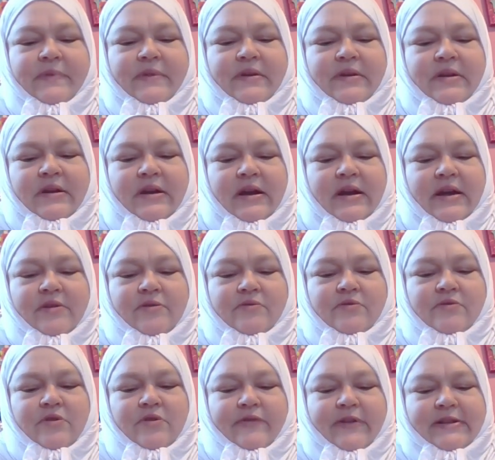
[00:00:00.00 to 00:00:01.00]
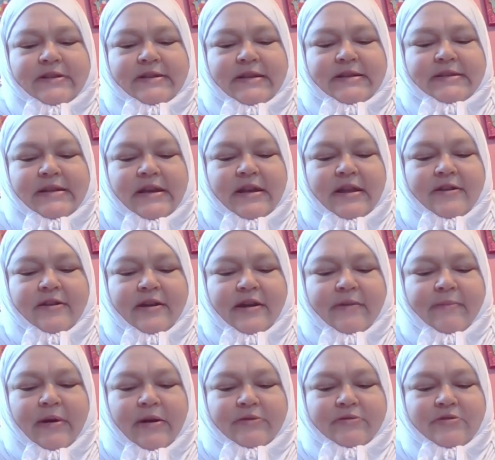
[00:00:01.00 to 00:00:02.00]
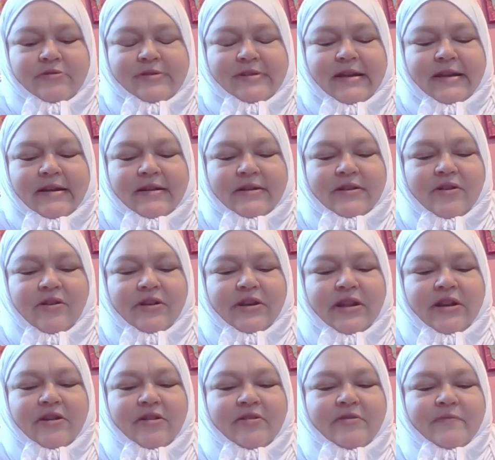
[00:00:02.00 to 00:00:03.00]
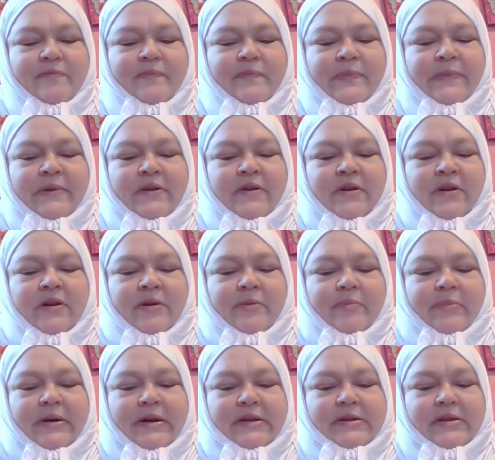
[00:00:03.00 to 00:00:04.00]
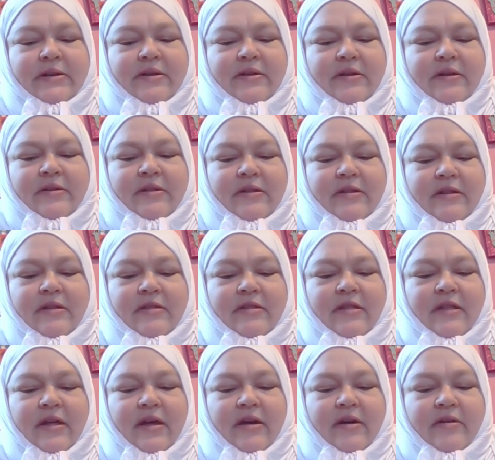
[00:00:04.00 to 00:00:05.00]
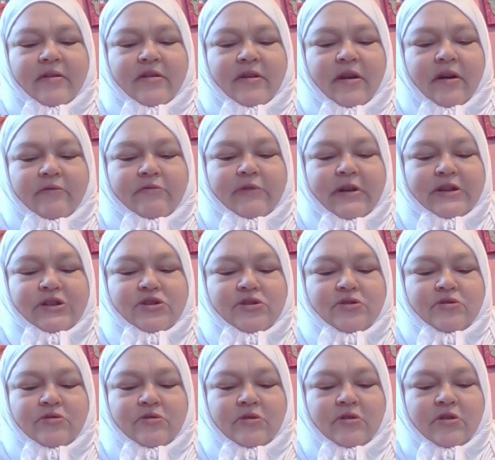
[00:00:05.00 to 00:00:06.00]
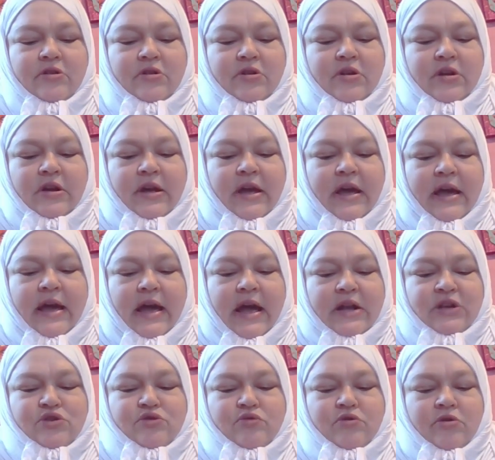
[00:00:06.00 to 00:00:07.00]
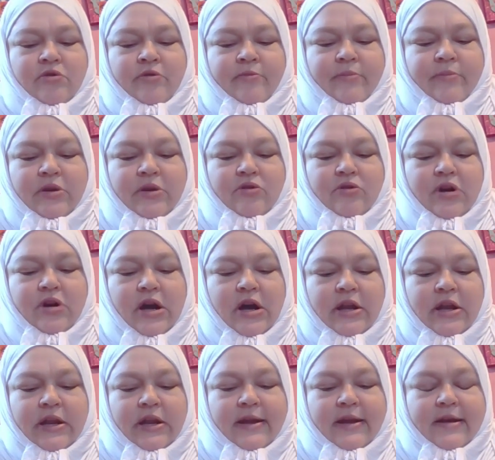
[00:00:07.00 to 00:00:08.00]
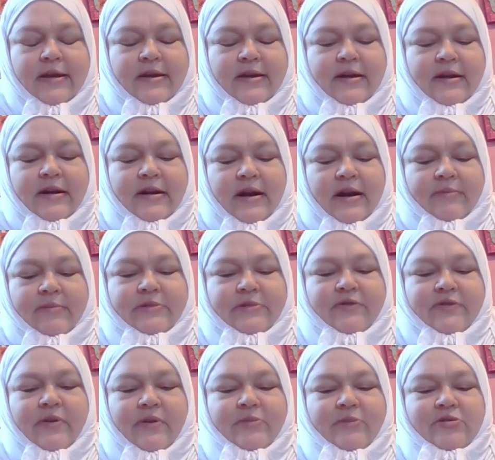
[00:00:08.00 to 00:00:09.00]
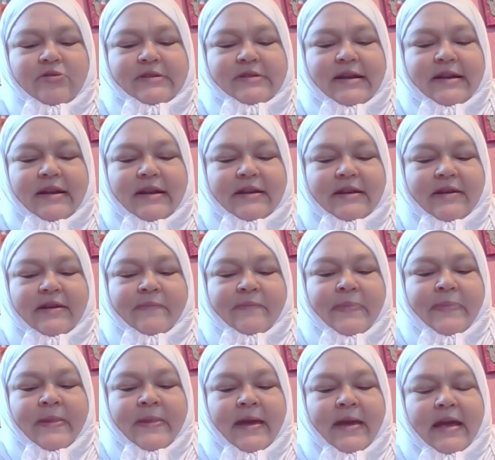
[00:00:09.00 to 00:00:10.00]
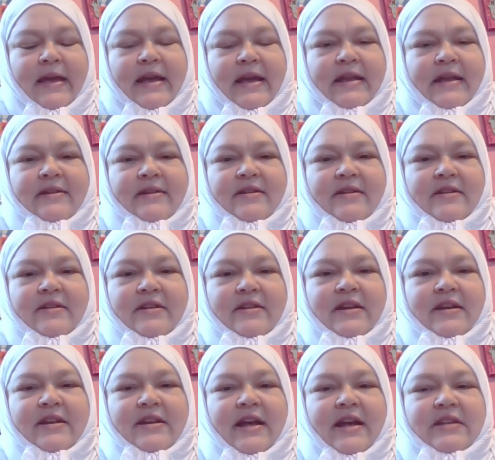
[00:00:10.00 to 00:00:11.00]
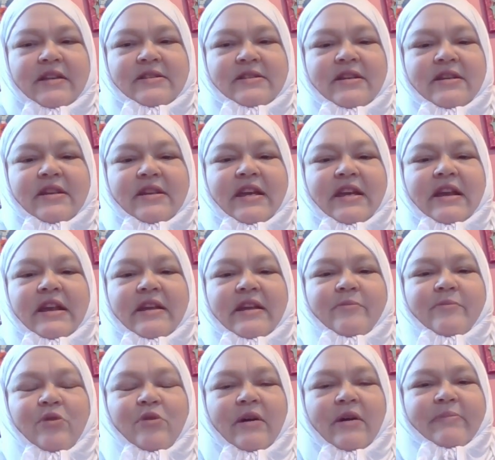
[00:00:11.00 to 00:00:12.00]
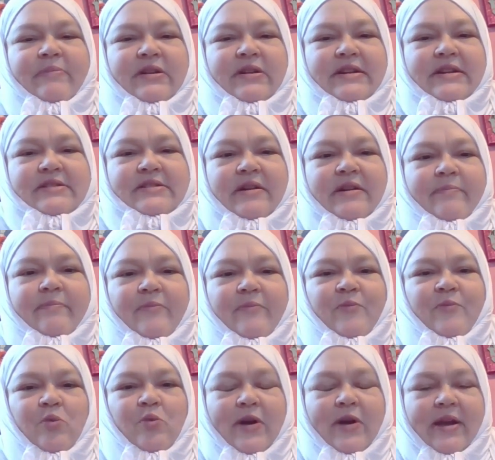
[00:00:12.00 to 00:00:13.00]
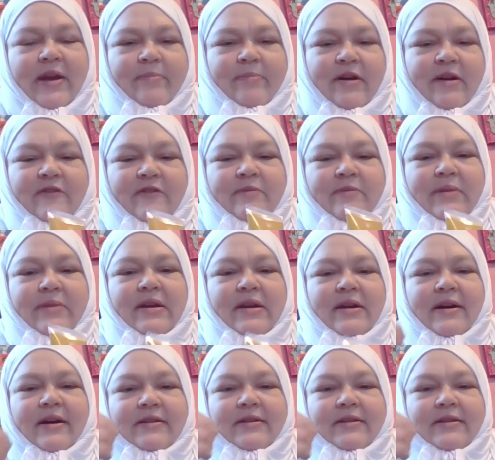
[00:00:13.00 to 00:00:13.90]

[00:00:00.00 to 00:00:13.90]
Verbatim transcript: I don't know if it says anything about New Zealand on here, but the, the original actual Manuka honey comes from New Zealand and it has healing properties up way above and beyond